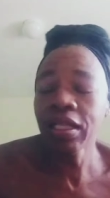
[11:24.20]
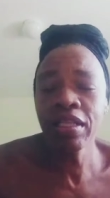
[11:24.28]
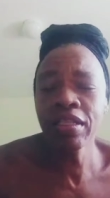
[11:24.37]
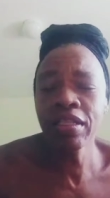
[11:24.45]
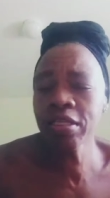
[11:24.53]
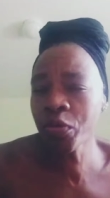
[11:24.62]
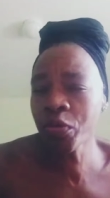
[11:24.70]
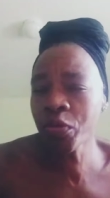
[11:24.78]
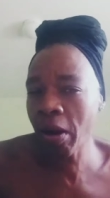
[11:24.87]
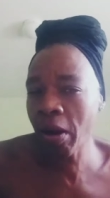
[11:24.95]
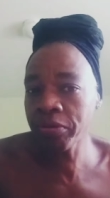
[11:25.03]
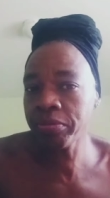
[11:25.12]
This will
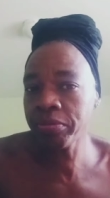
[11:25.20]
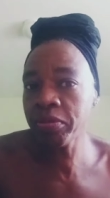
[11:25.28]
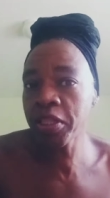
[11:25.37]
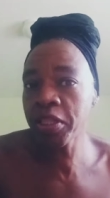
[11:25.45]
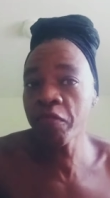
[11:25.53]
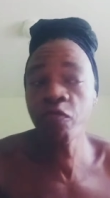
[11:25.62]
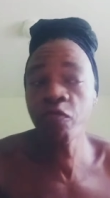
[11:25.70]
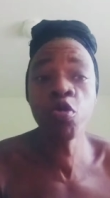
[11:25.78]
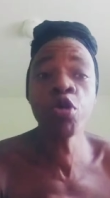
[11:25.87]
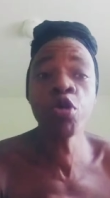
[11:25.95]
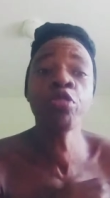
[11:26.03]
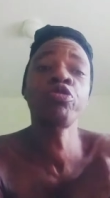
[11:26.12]
probably be the
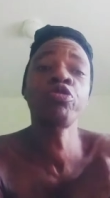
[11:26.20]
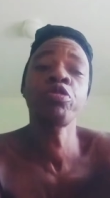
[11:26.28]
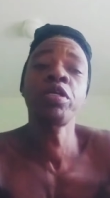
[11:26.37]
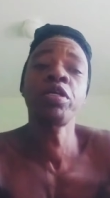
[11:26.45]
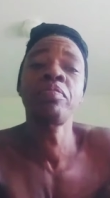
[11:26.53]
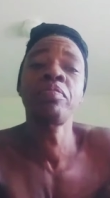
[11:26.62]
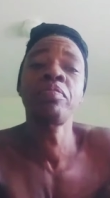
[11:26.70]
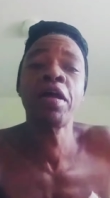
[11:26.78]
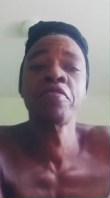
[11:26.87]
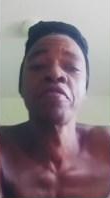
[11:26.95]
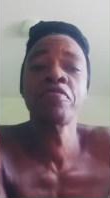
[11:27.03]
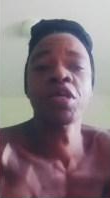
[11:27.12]
fourth dream I
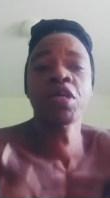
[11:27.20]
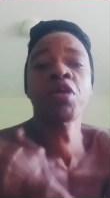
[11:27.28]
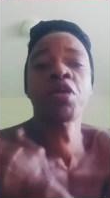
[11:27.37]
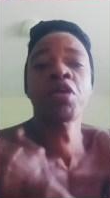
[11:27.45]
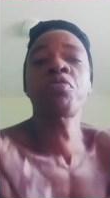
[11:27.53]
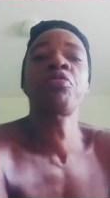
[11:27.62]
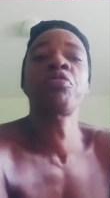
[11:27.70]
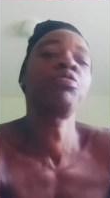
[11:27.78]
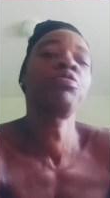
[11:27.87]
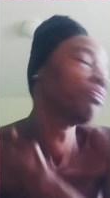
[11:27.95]
have shared with you.